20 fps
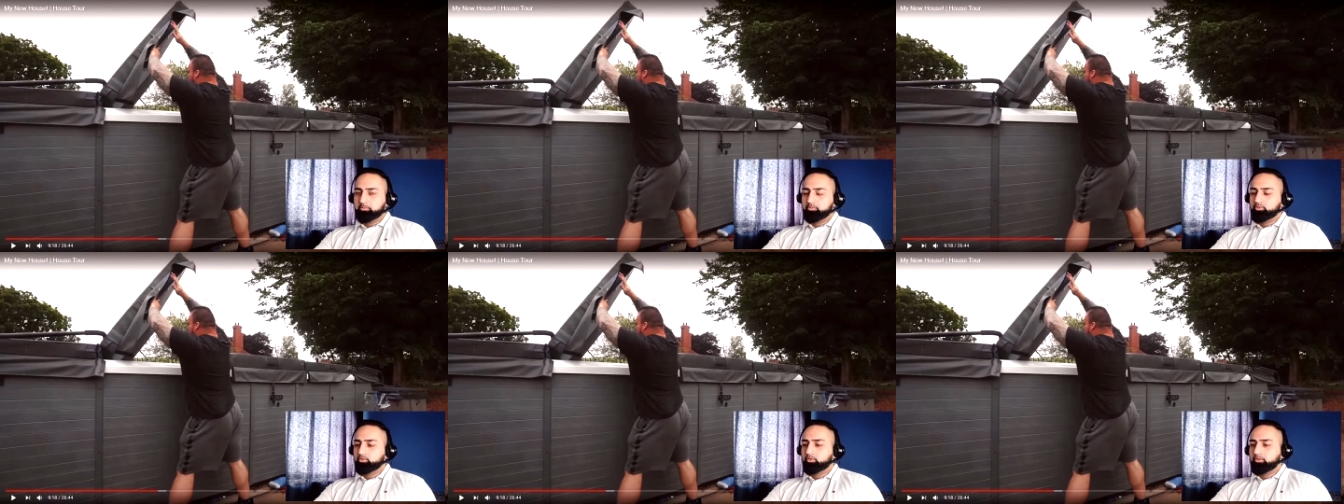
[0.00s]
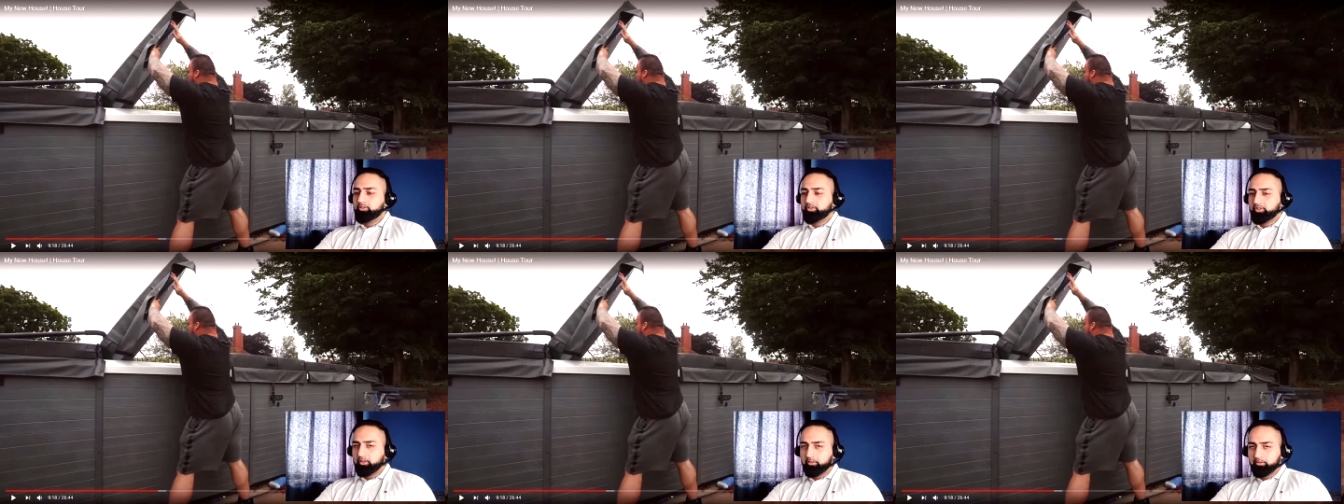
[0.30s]
pool,
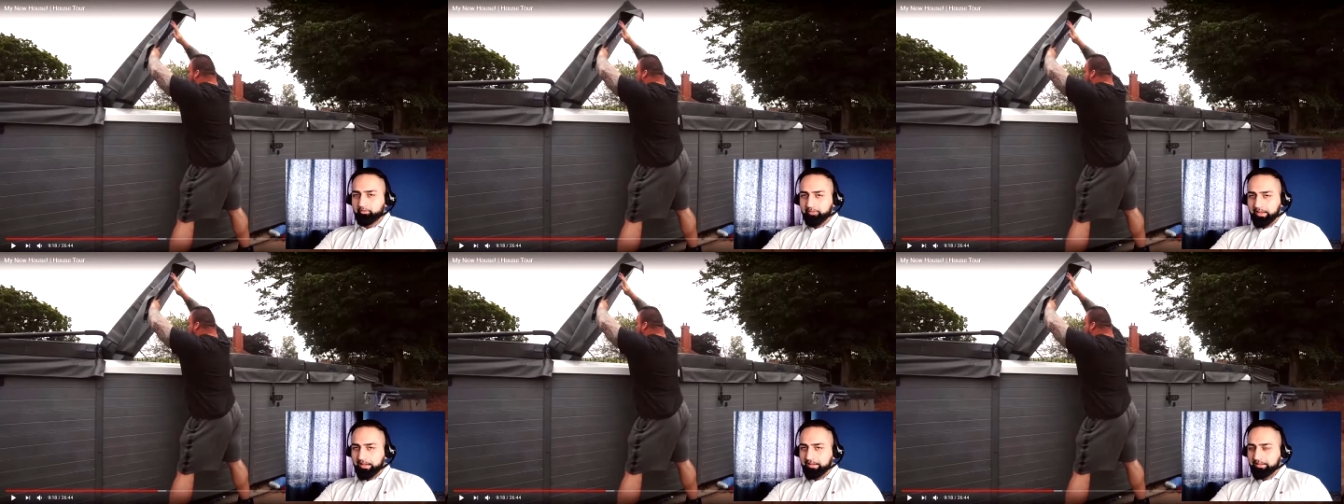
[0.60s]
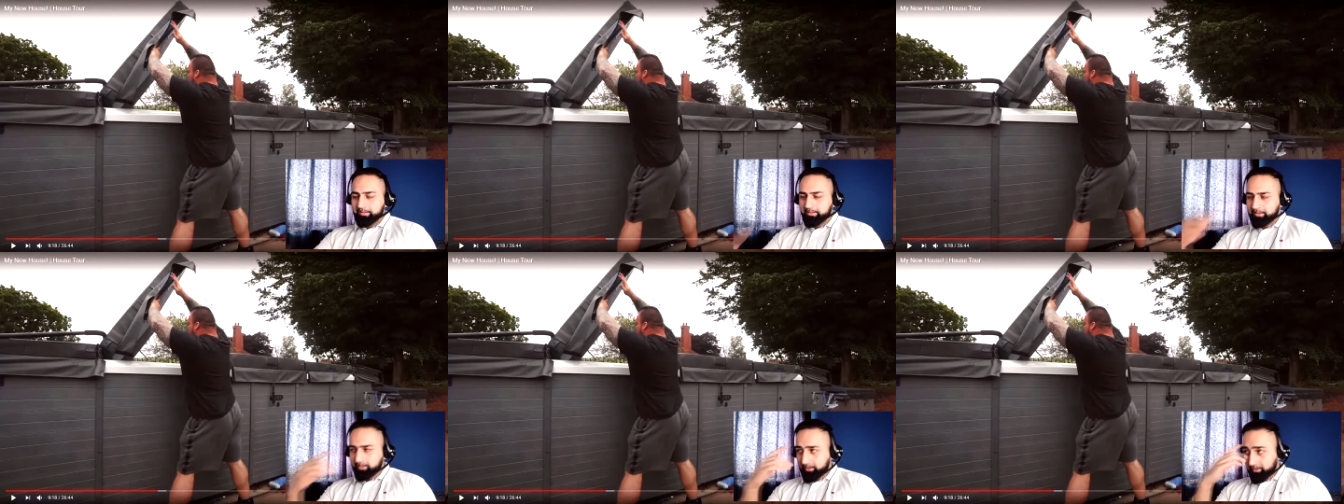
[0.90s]
not
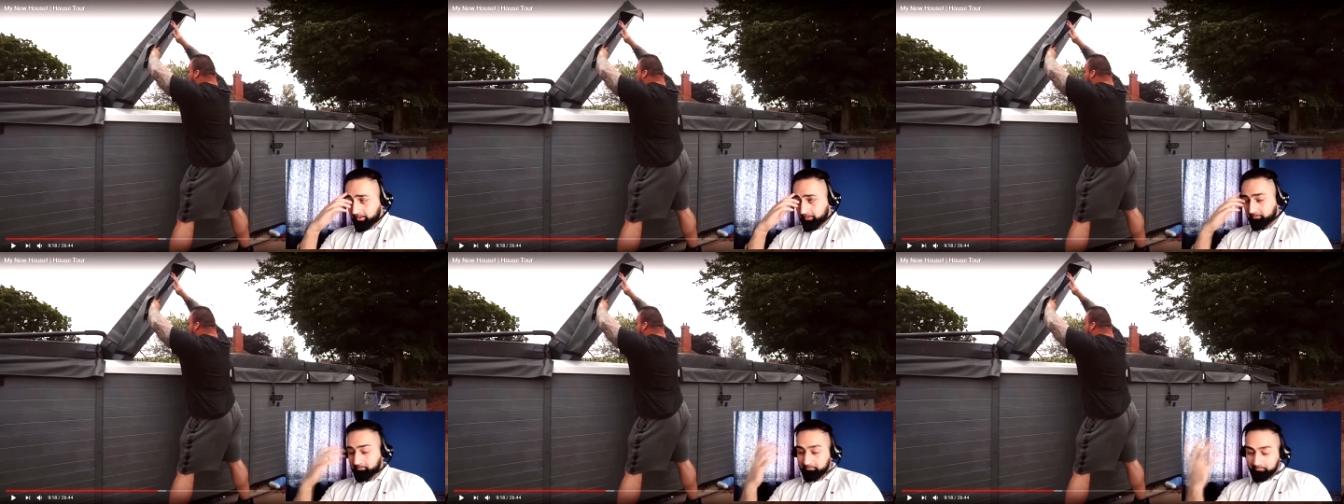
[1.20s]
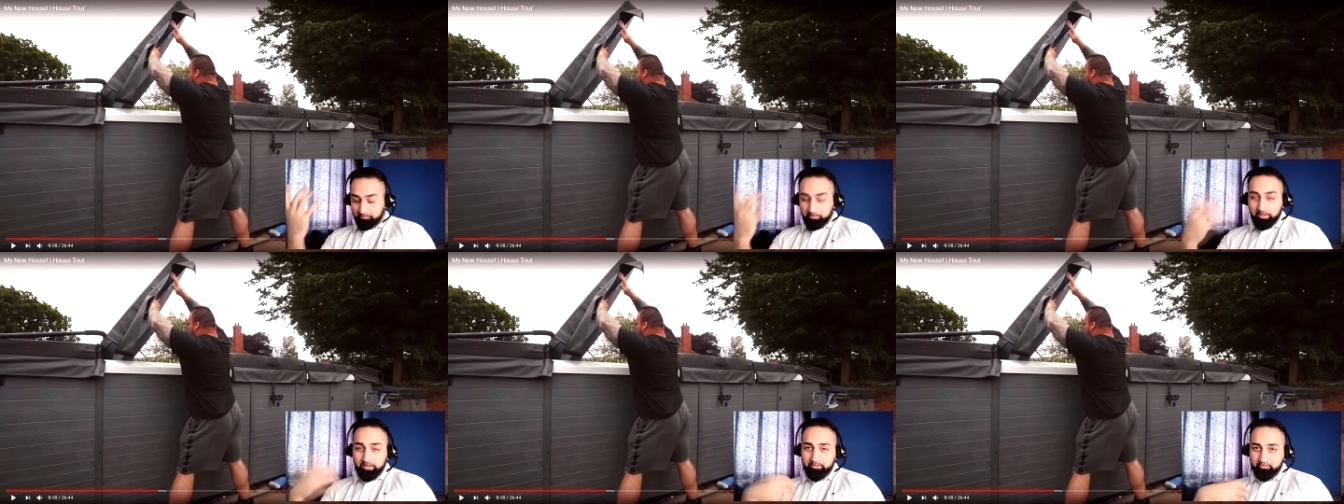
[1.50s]
vanity.
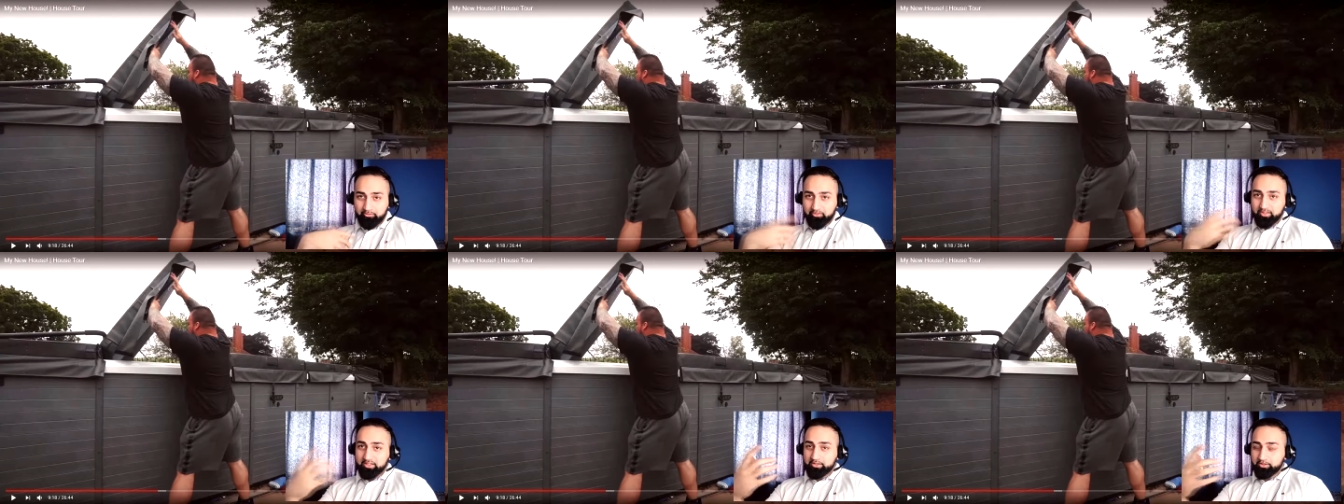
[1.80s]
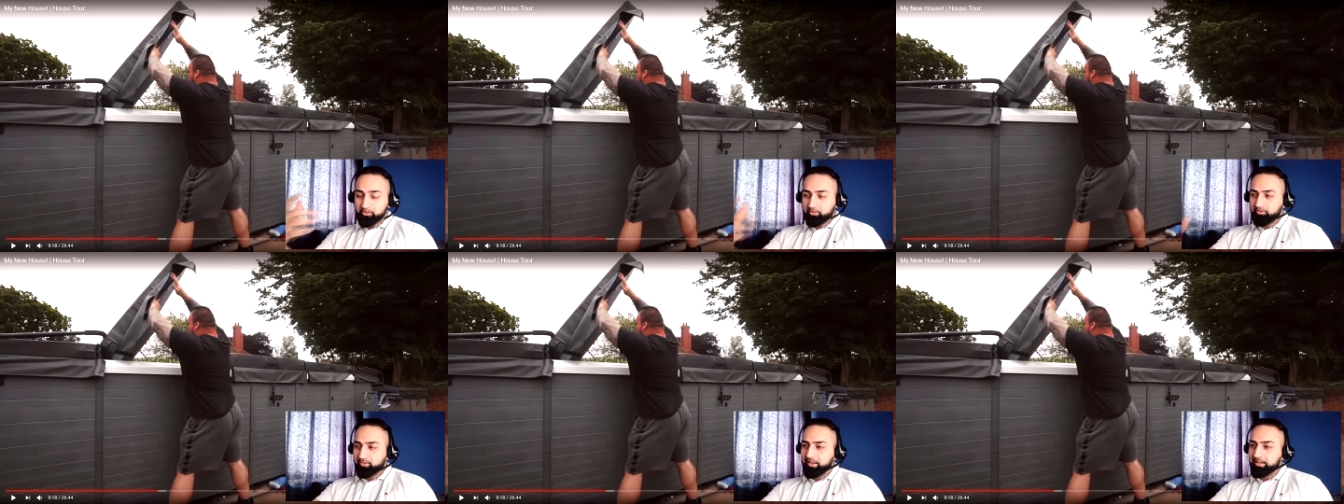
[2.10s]
But it feeds
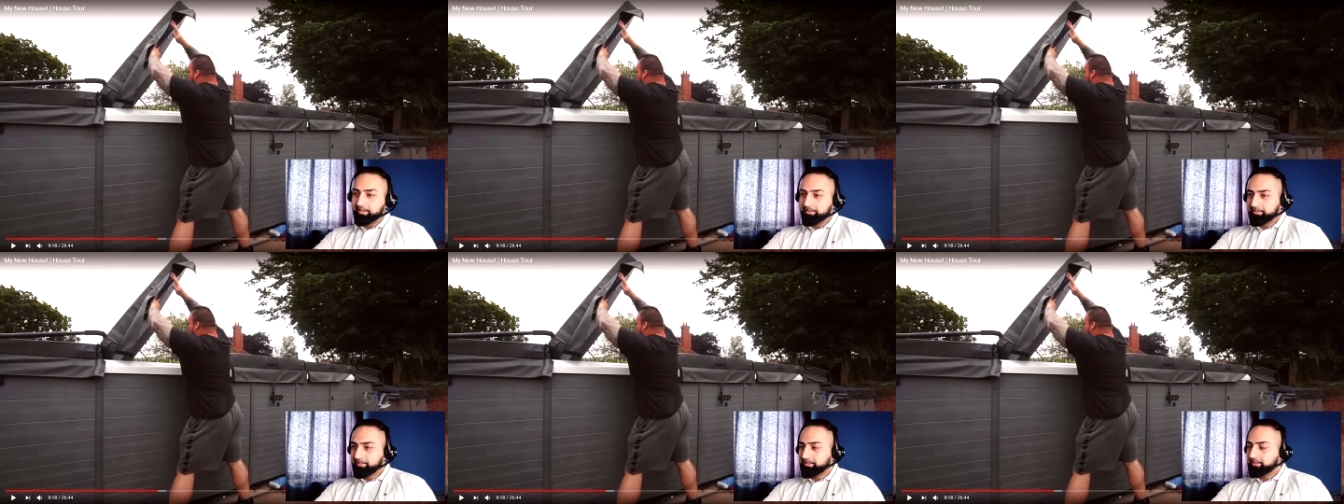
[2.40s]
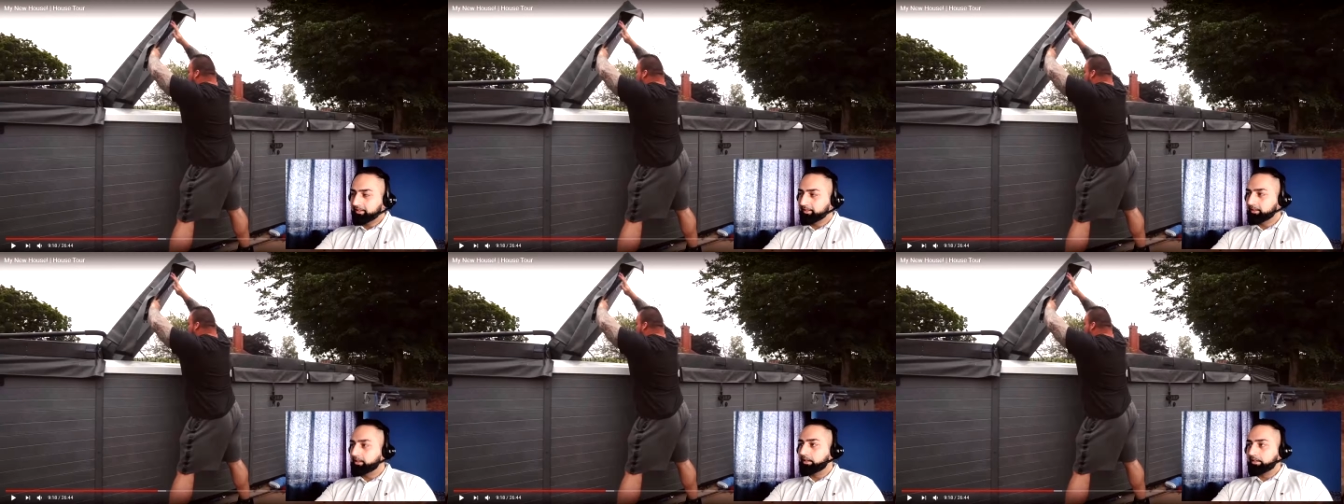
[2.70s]
your
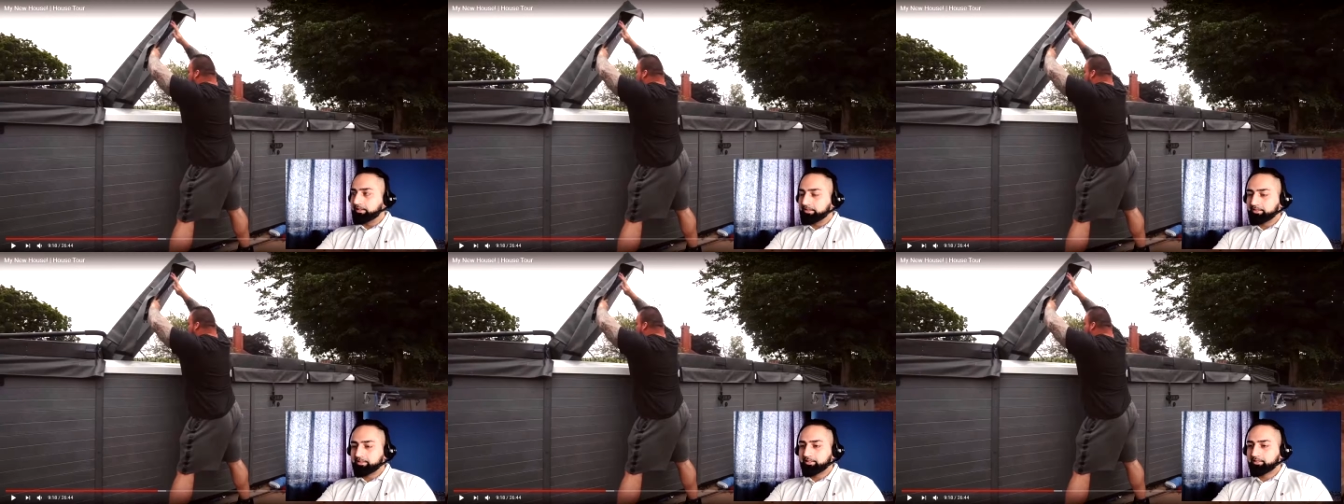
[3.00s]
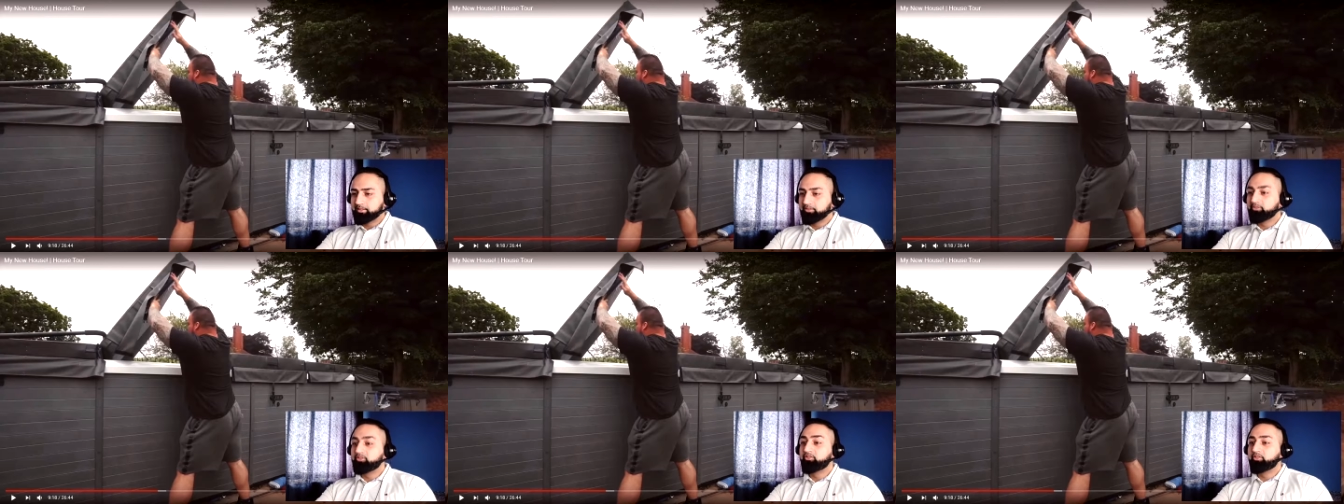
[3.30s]
vanity. It's an
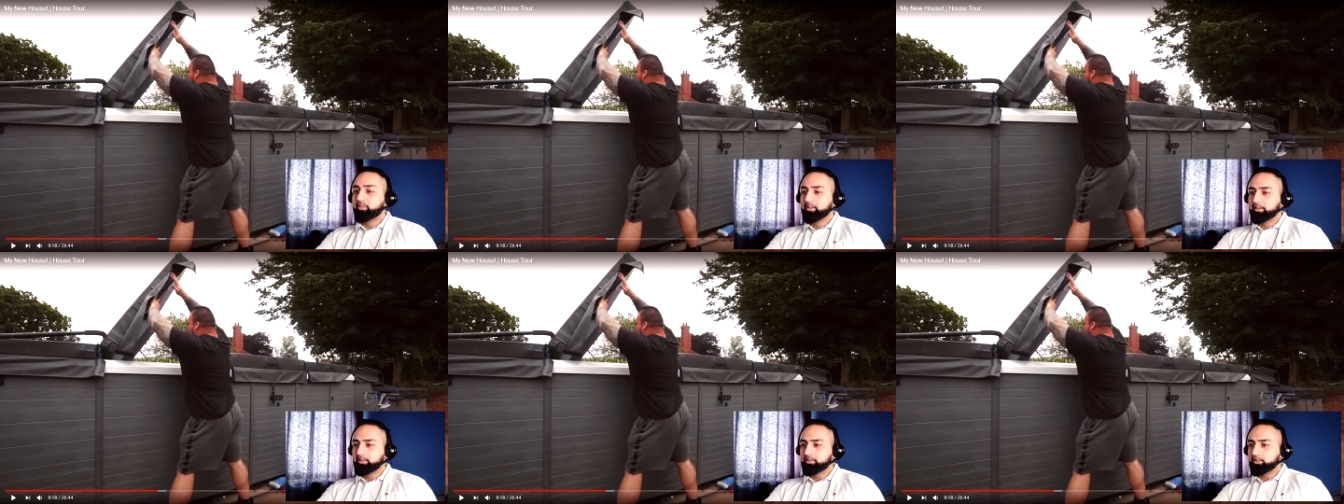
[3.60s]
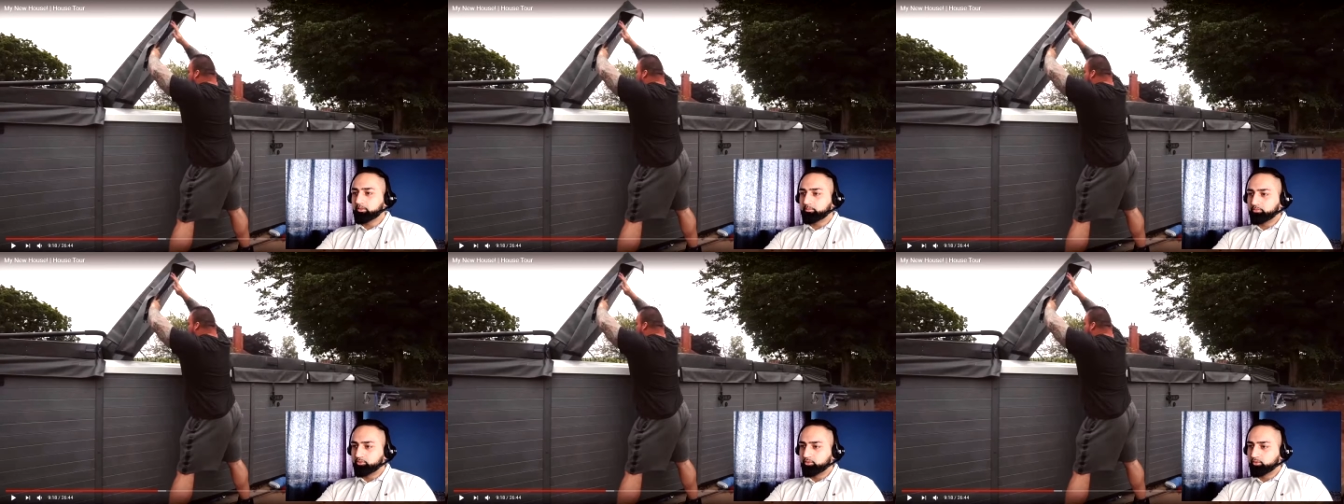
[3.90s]

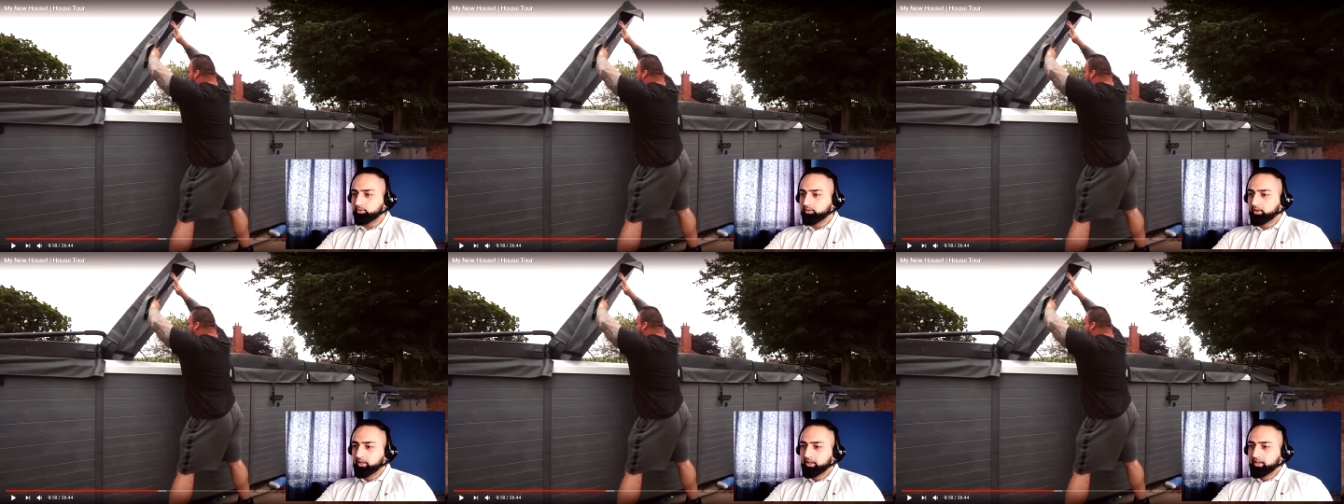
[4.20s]
infinity pool.